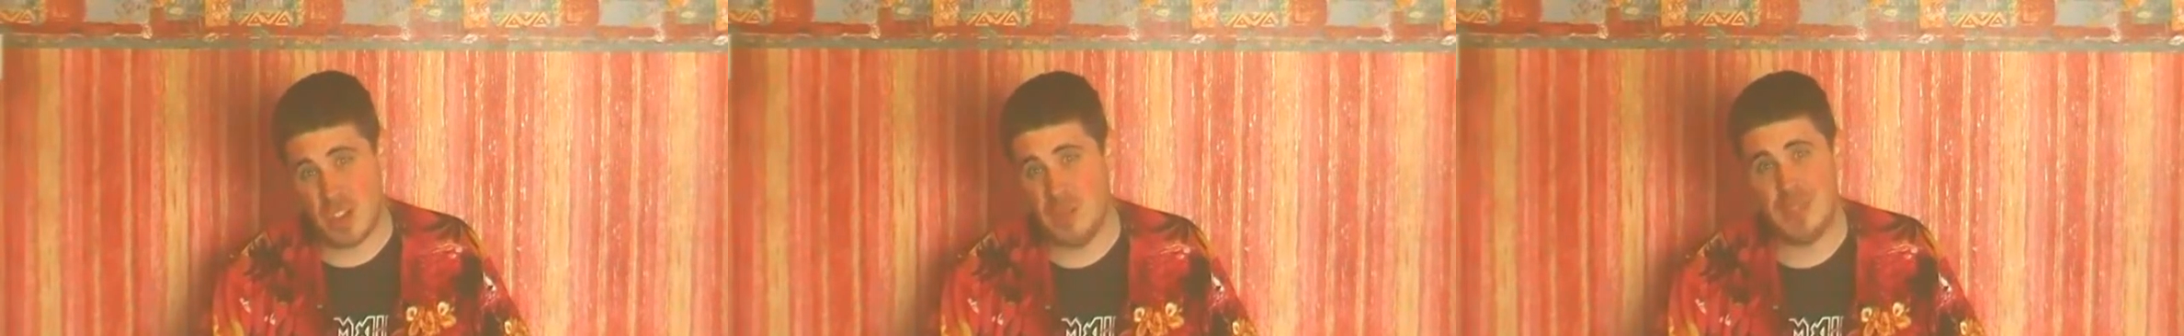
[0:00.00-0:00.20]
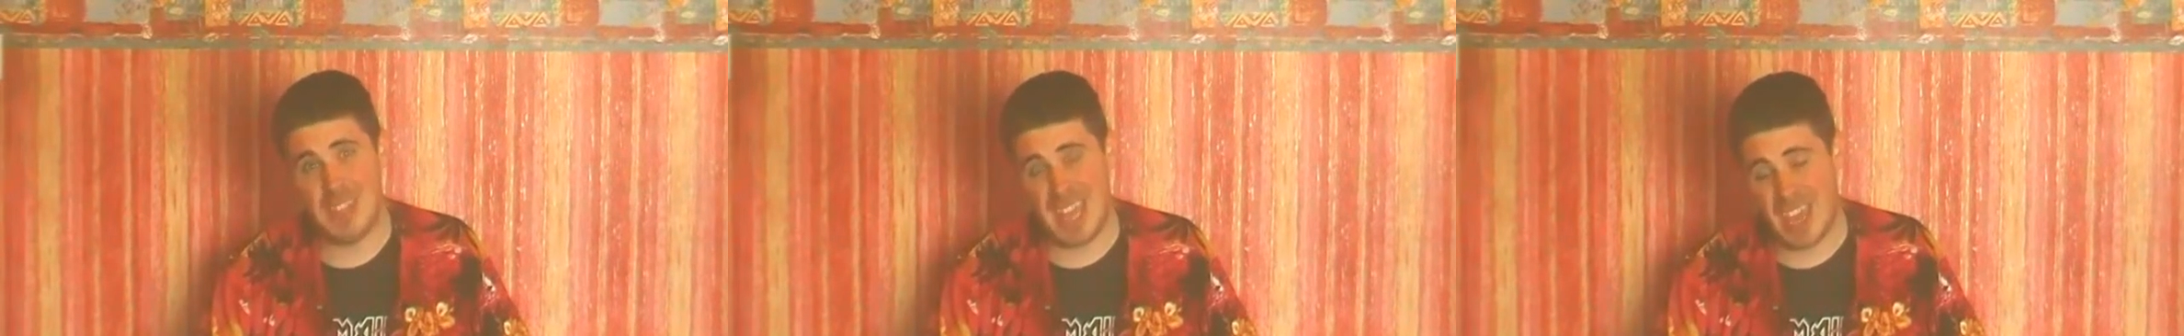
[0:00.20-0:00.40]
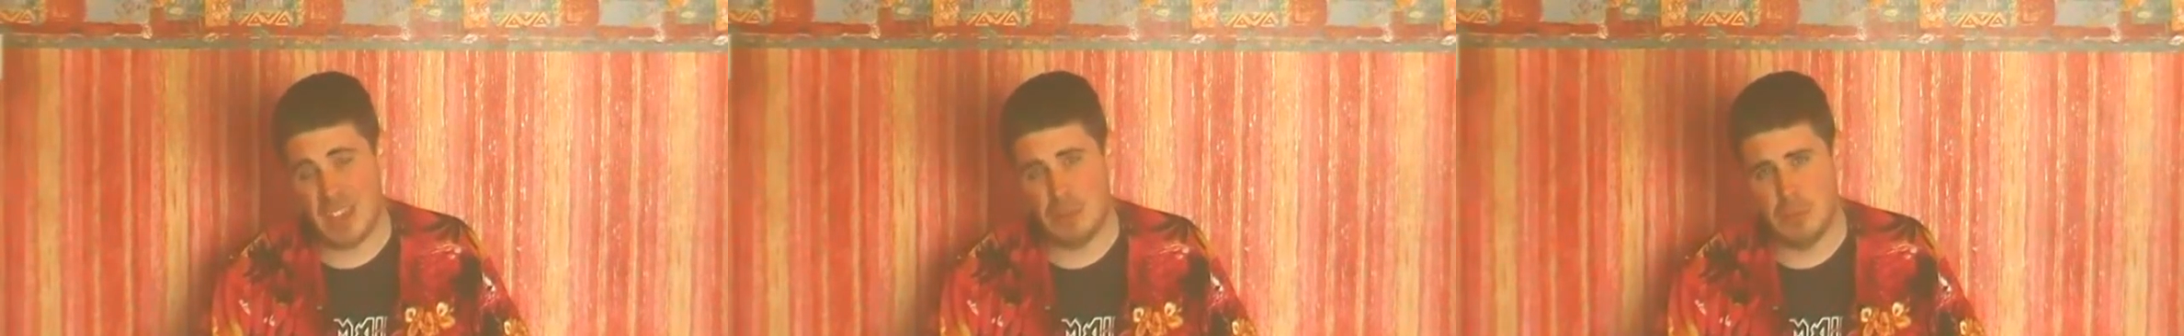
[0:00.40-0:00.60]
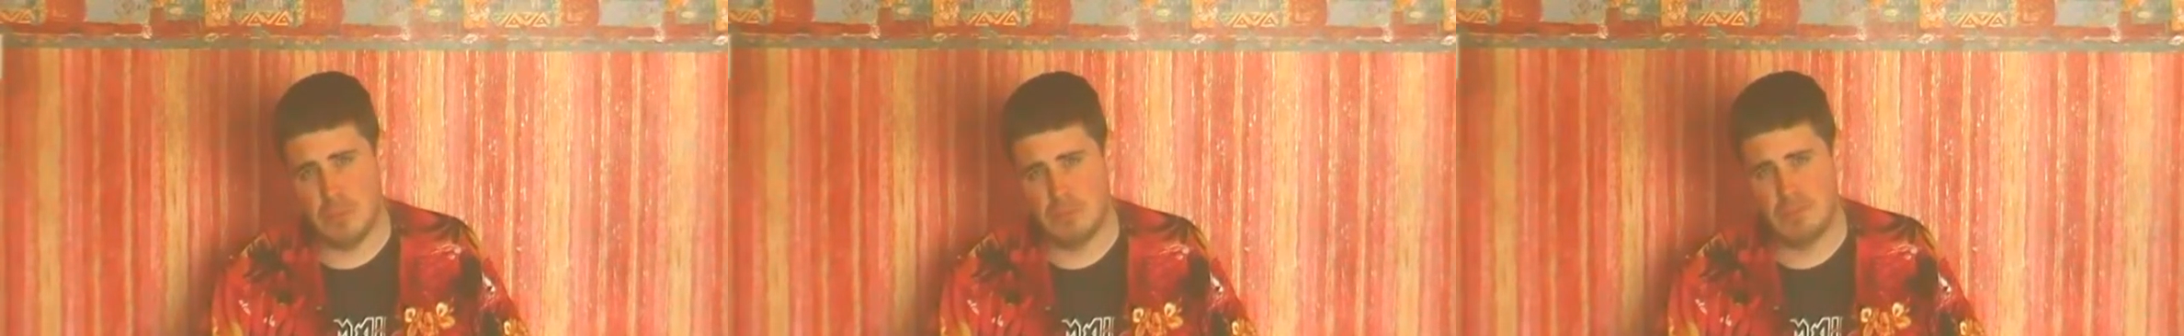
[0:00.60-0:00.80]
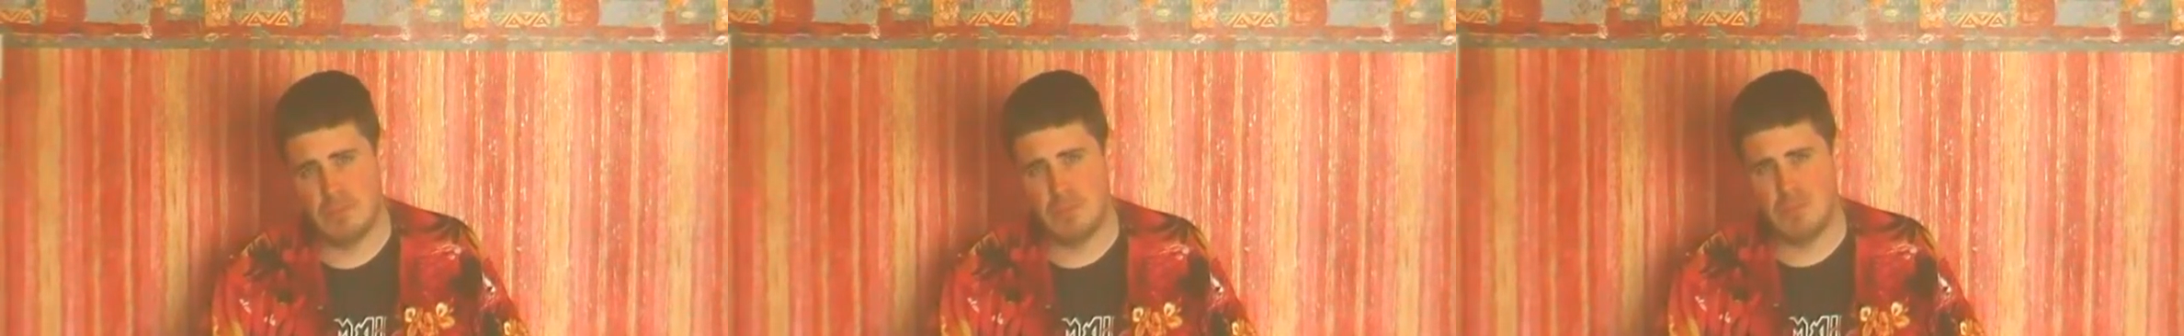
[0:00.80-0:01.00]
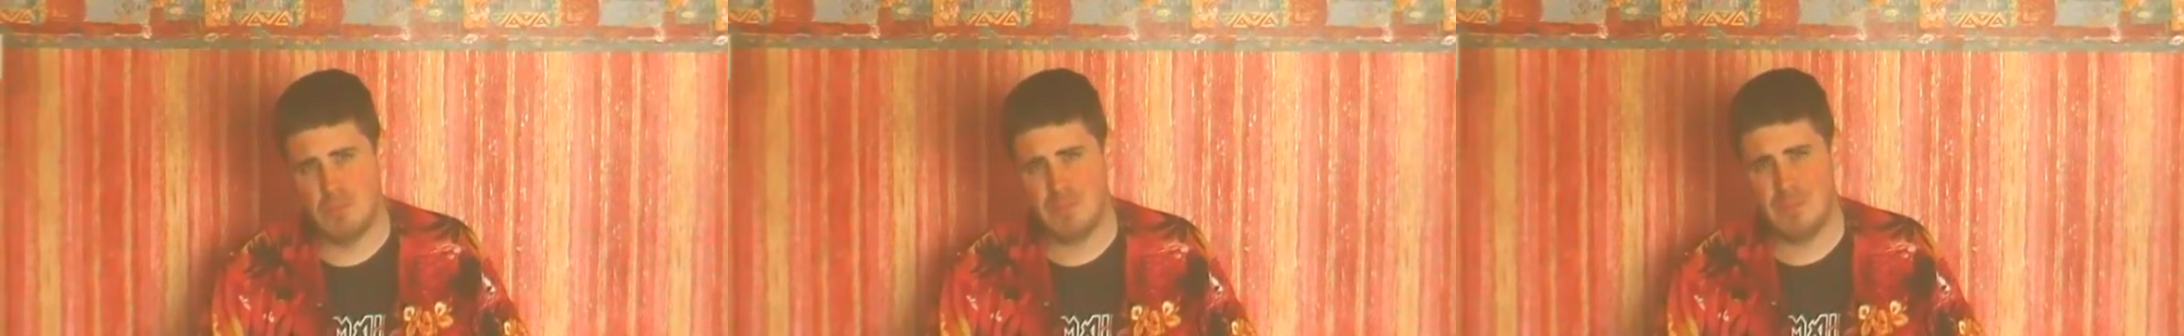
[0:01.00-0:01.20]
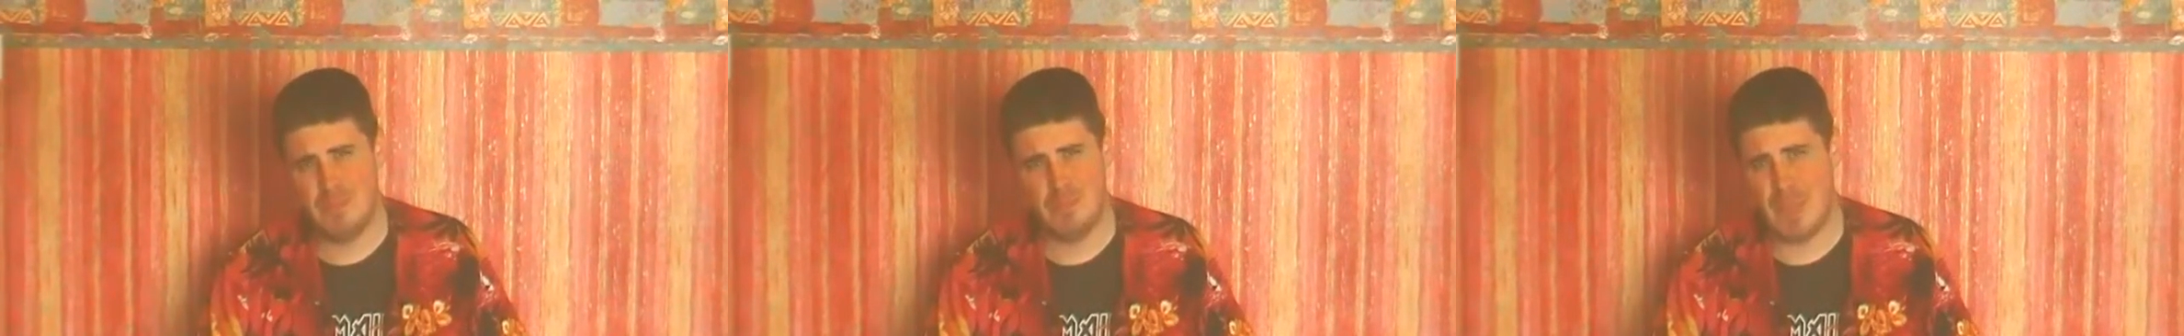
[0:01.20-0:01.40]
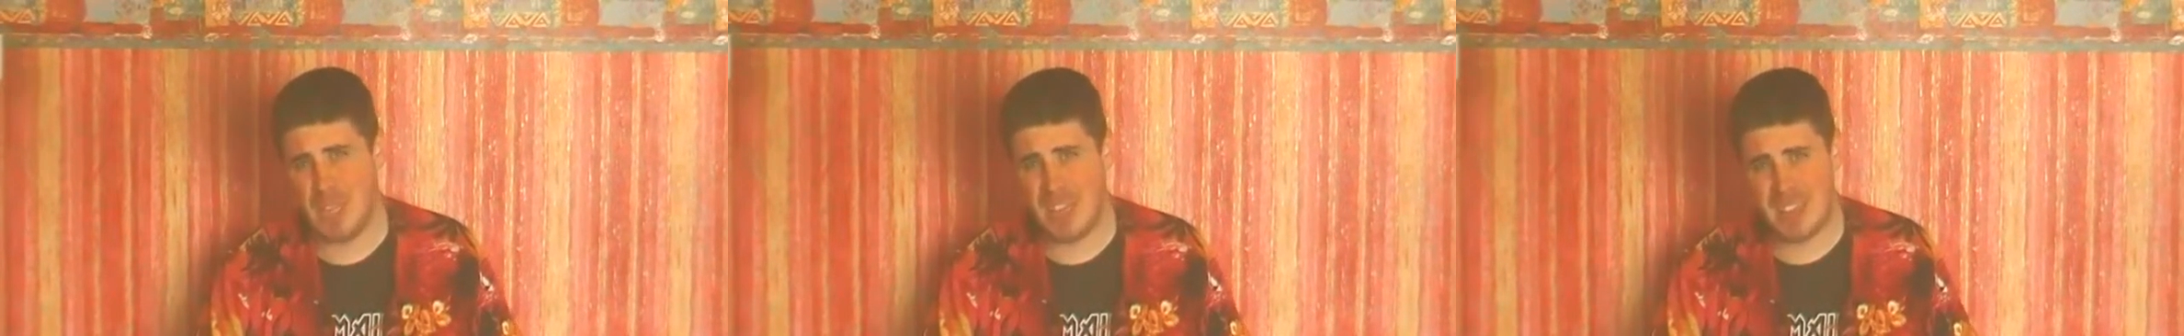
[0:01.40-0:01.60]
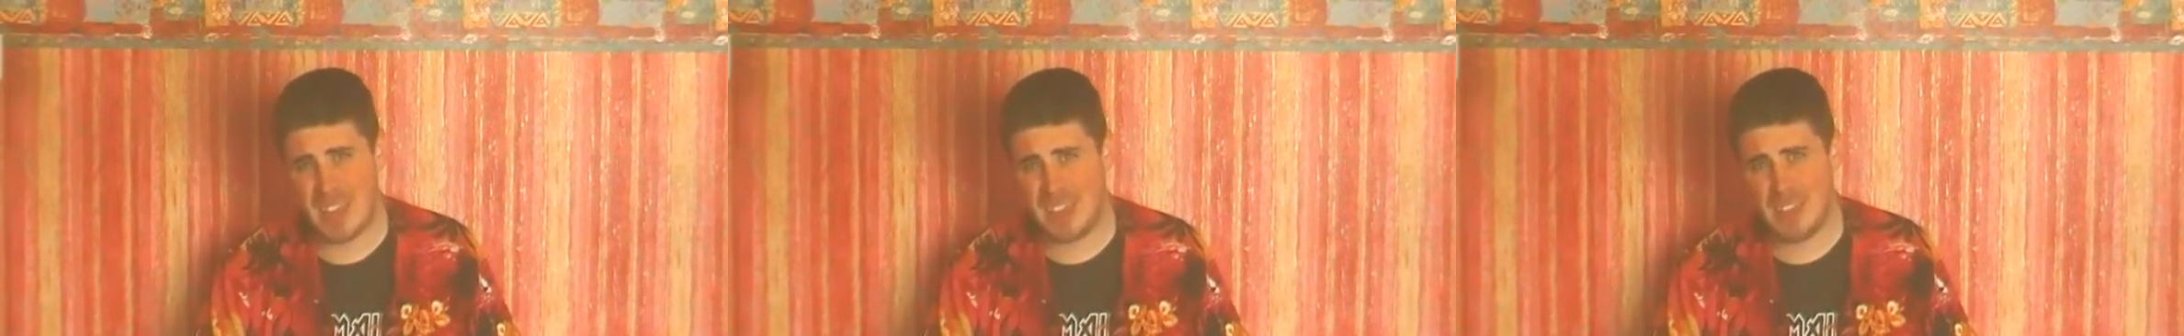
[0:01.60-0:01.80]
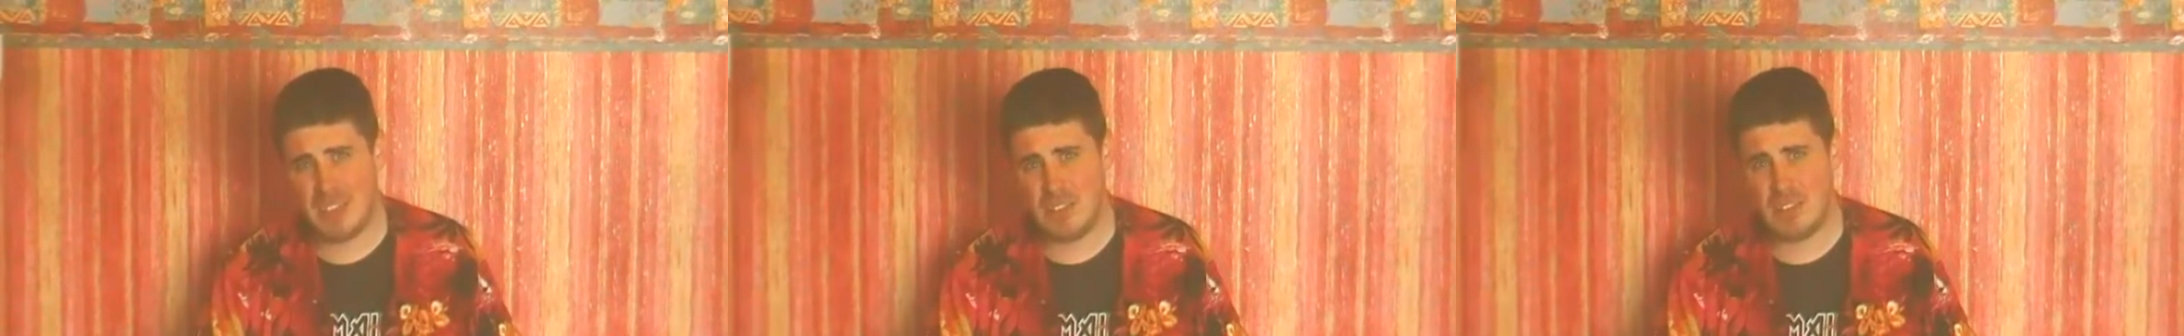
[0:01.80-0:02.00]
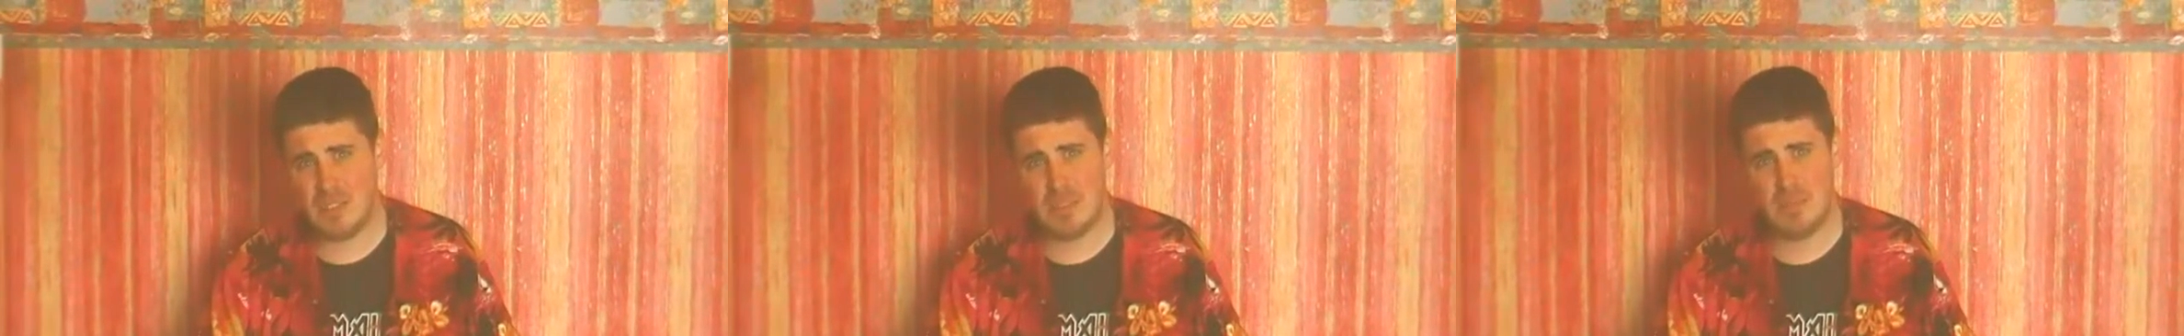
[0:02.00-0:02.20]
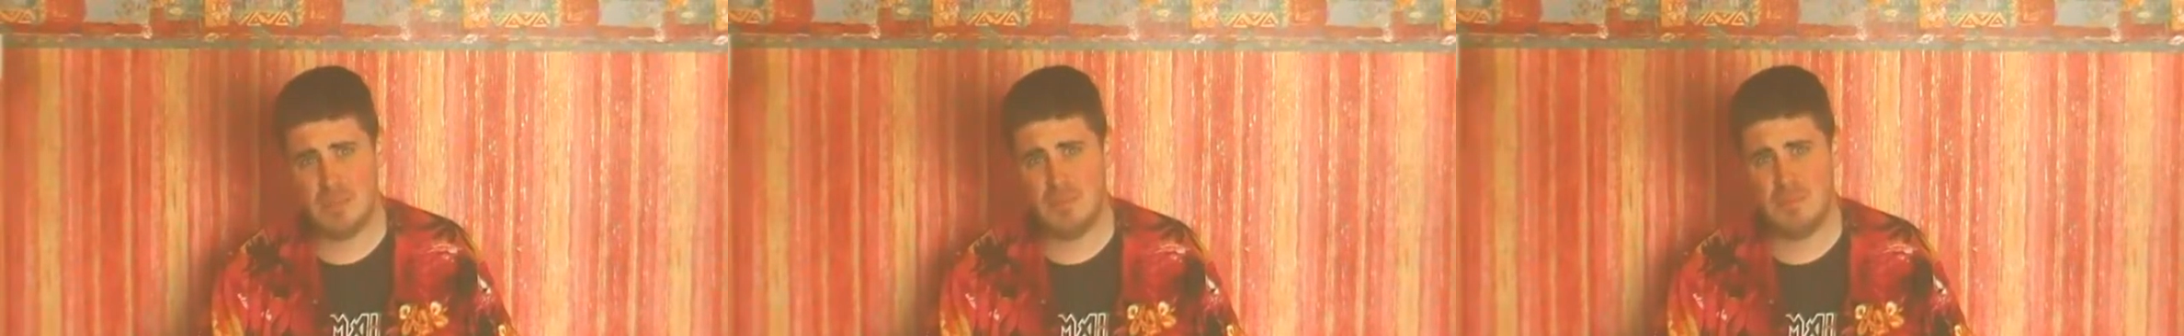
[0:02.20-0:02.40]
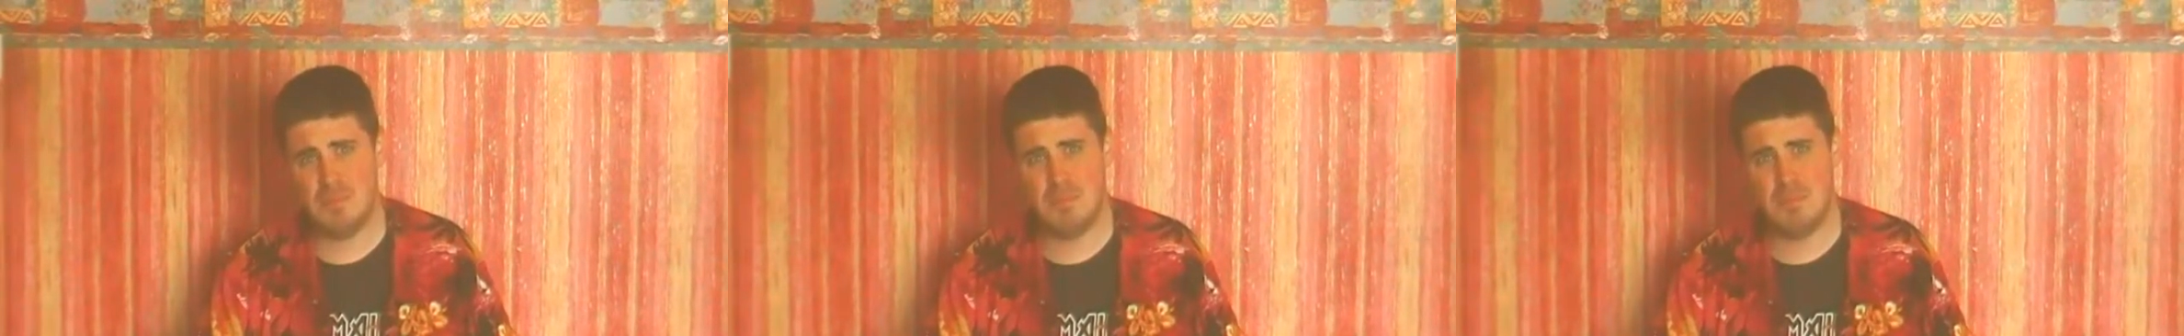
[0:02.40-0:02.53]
timescale. Milliseconds?